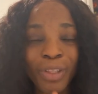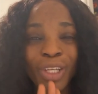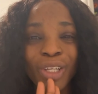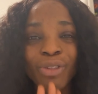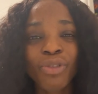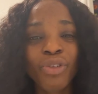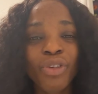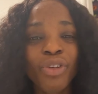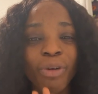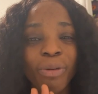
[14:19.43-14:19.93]

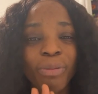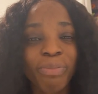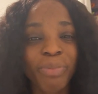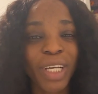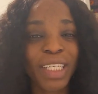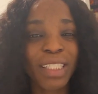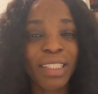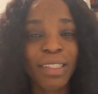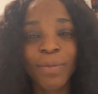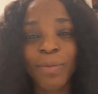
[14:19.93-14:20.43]
Do your
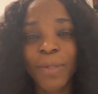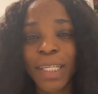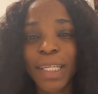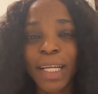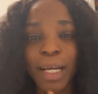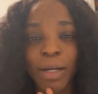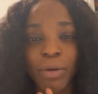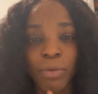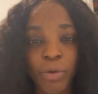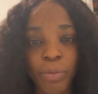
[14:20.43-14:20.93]
best. Read
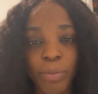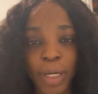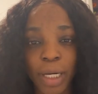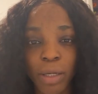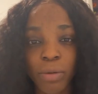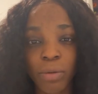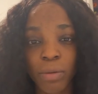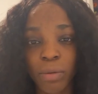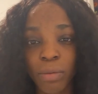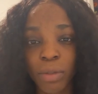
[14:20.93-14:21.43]
and go back
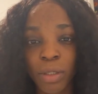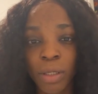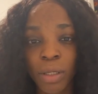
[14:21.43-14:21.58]
home.